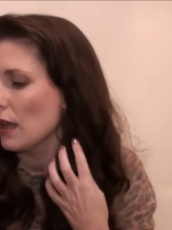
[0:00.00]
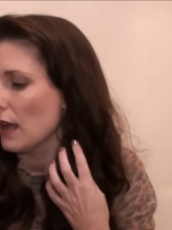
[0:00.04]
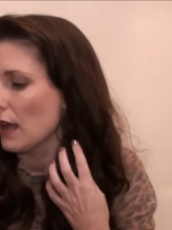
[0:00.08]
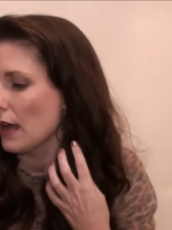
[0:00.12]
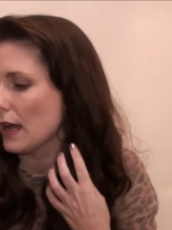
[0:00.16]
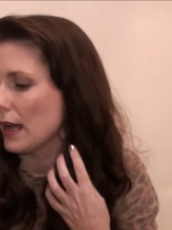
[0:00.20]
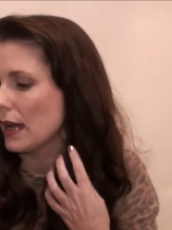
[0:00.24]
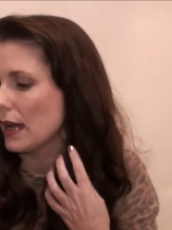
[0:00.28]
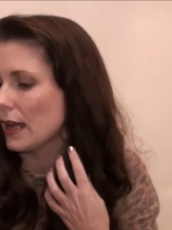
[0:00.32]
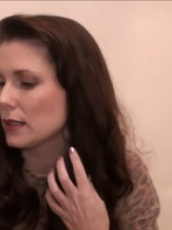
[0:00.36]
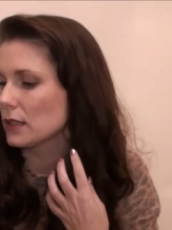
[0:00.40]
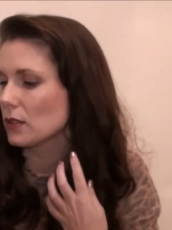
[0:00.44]

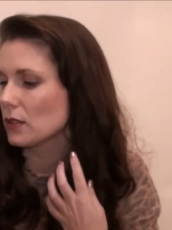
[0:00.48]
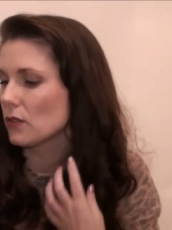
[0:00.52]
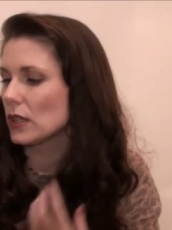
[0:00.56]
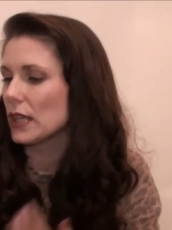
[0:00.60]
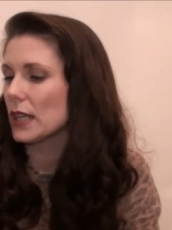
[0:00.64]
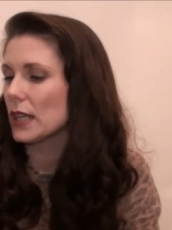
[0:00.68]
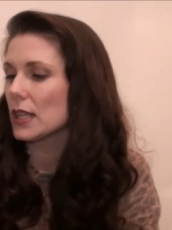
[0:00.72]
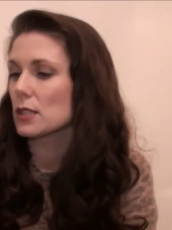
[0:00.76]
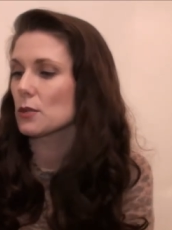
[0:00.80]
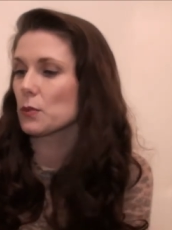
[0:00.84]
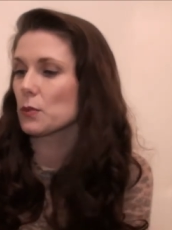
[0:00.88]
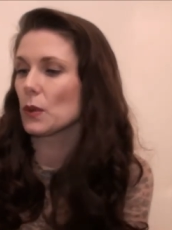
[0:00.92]
And the
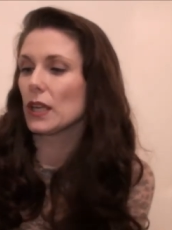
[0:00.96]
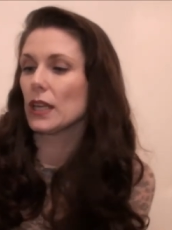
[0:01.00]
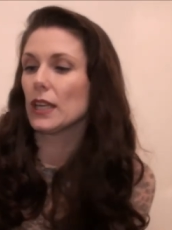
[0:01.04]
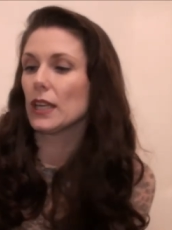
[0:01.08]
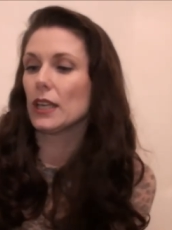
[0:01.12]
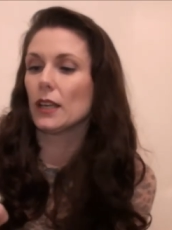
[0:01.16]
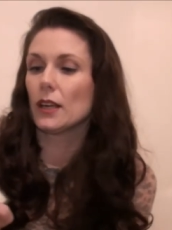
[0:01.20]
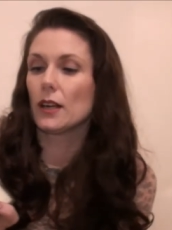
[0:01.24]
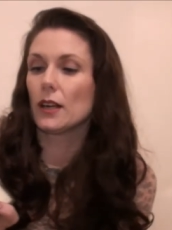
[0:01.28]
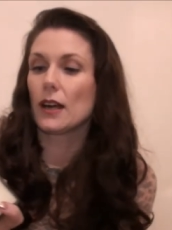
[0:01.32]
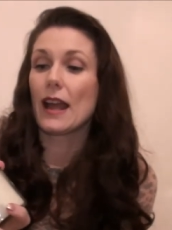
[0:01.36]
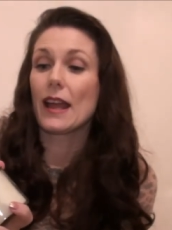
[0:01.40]
next one
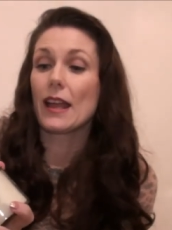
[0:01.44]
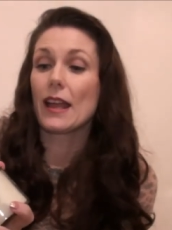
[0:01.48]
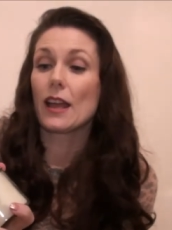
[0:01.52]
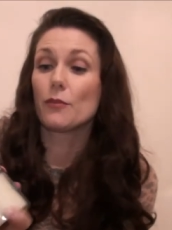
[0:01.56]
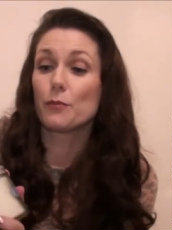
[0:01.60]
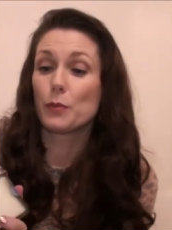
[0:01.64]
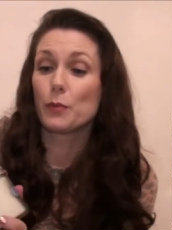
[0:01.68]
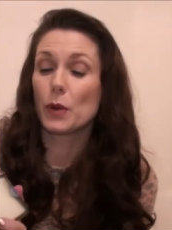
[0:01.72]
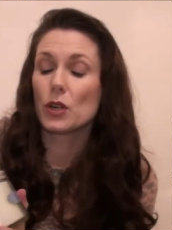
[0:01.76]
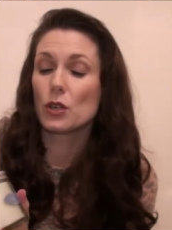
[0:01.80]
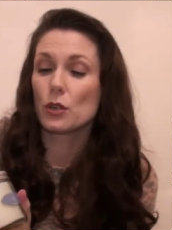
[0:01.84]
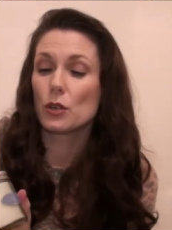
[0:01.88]
here I
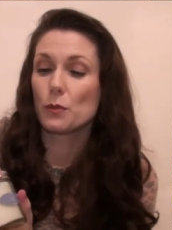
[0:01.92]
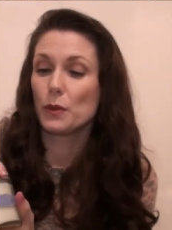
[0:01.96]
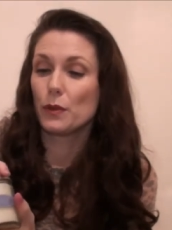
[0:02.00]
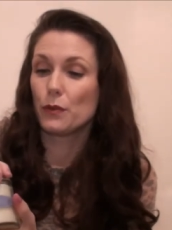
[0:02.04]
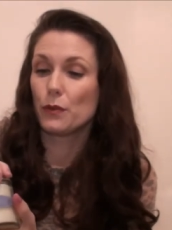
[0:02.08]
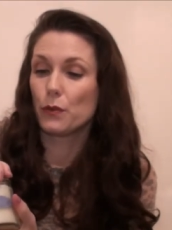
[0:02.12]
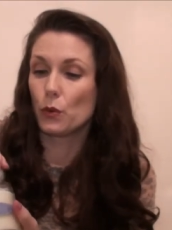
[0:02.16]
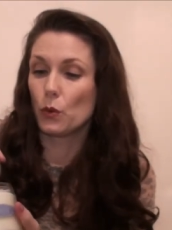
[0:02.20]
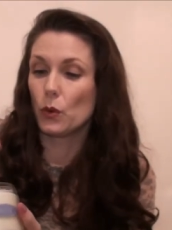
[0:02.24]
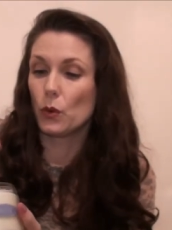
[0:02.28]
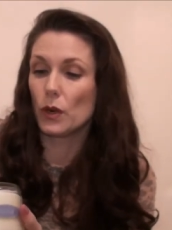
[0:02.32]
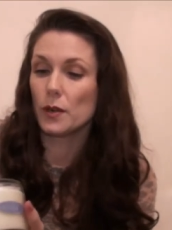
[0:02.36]
have burned
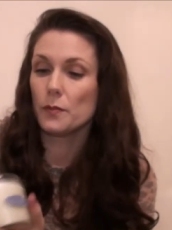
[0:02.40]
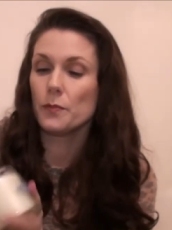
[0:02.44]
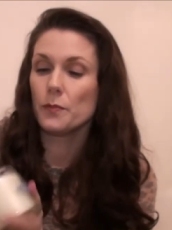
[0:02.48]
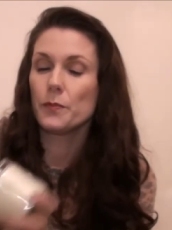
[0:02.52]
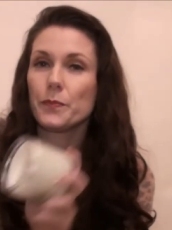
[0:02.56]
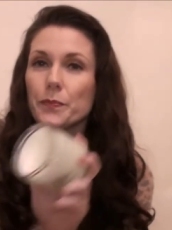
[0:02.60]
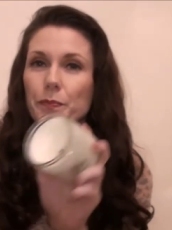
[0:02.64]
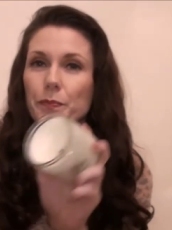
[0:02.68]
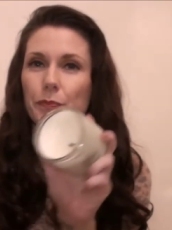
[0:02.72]
before,